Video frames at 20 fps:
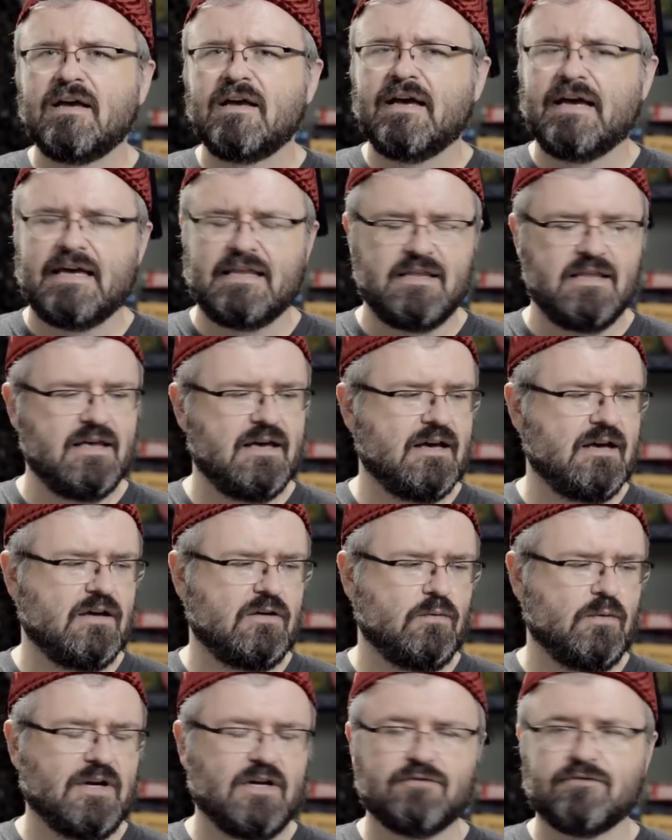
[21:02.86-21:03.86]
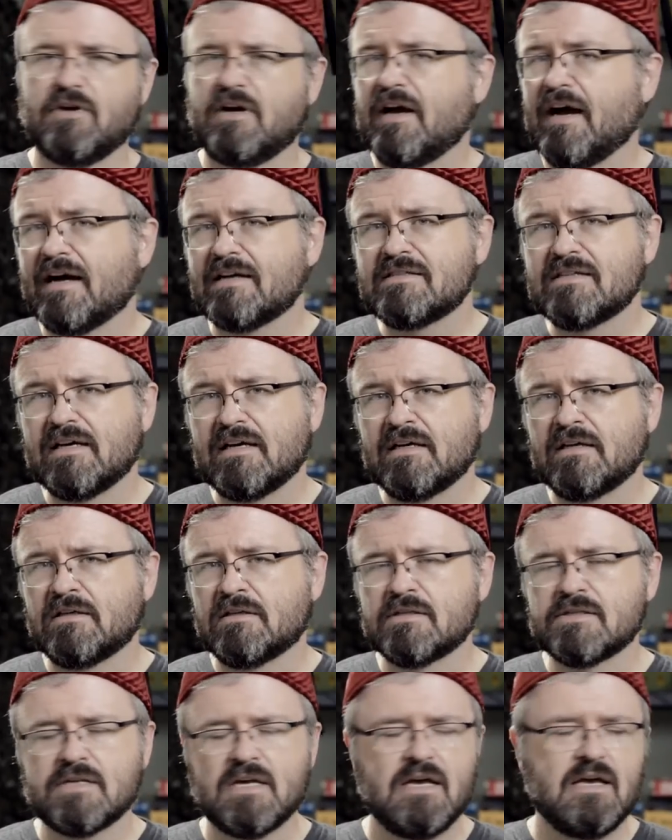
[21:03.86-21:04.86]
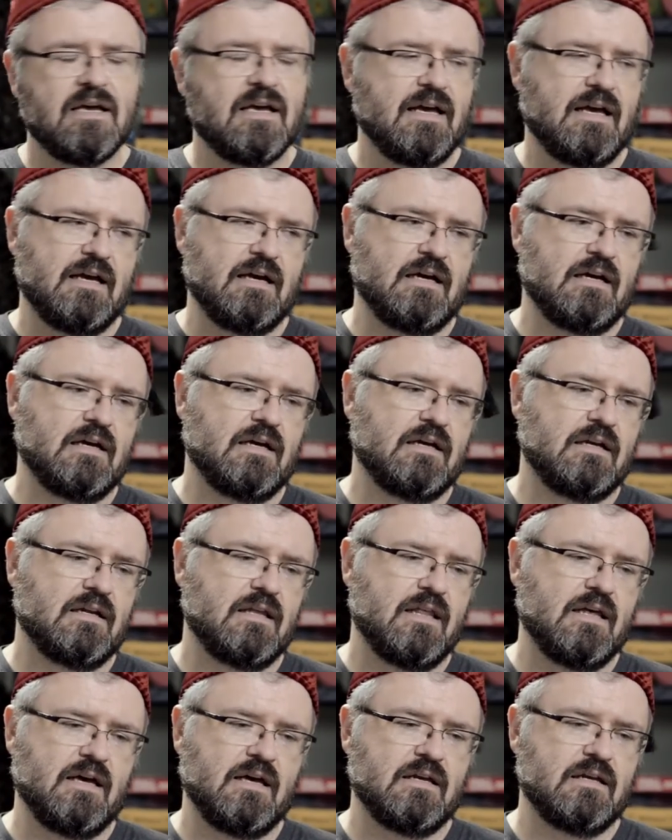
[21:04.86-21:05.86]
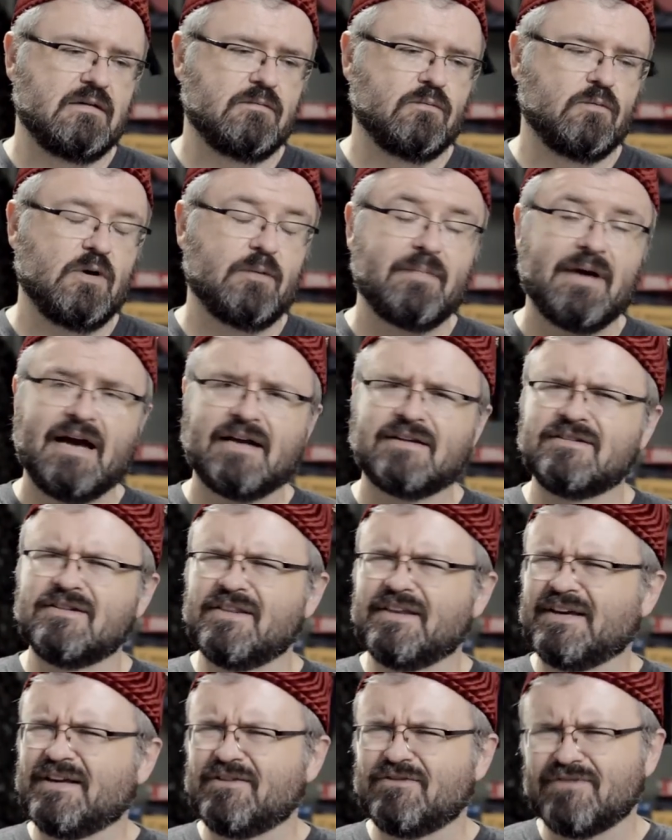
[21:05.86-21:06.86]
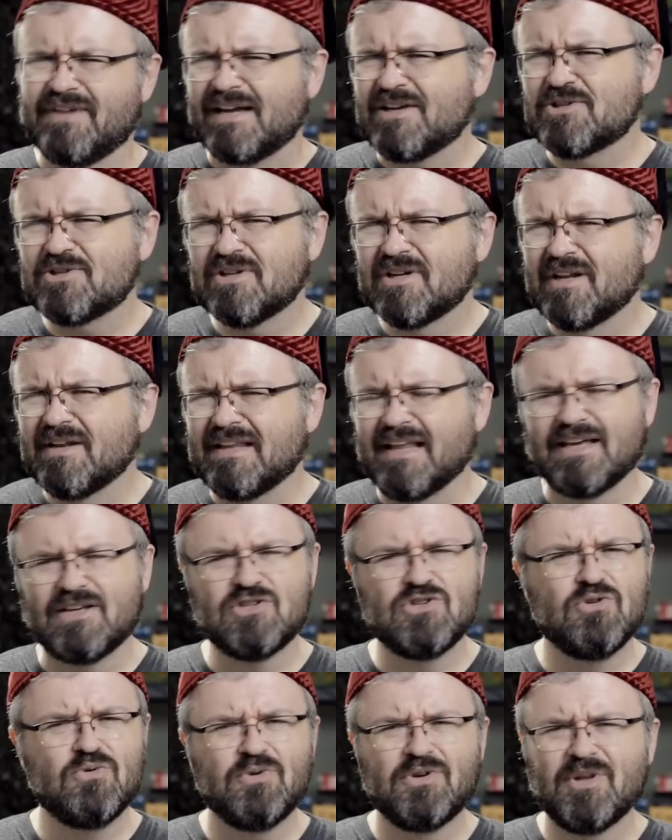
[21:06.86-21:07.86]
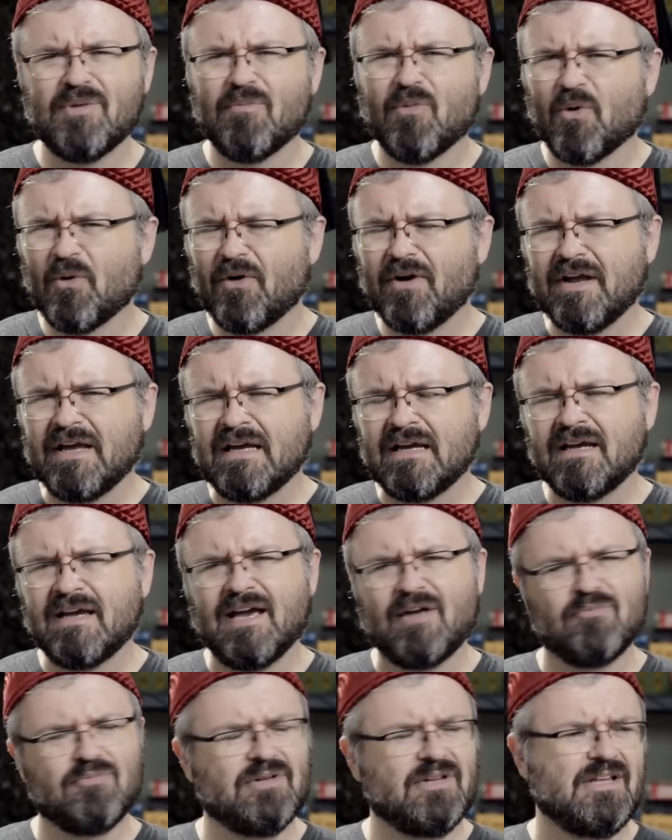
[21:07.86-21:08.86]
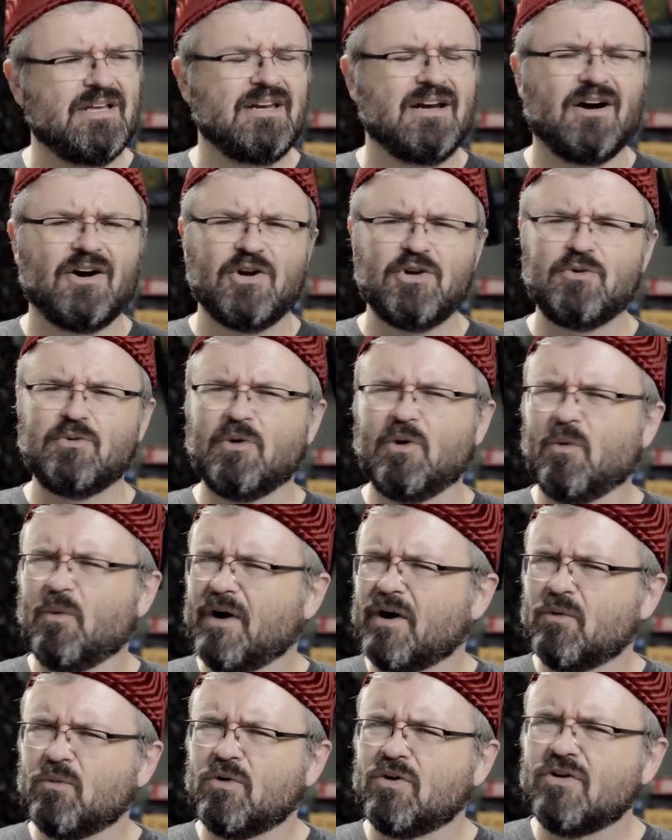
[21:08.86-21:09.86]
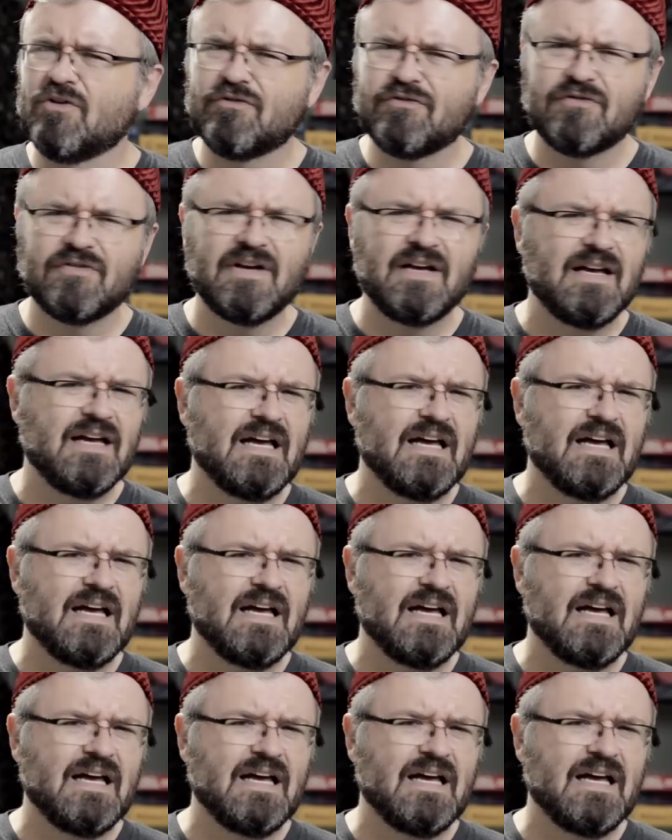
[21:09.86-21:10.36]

and then went out for cocktails, and then went back to the convention at like two in the morning and played Are You a Werewolf?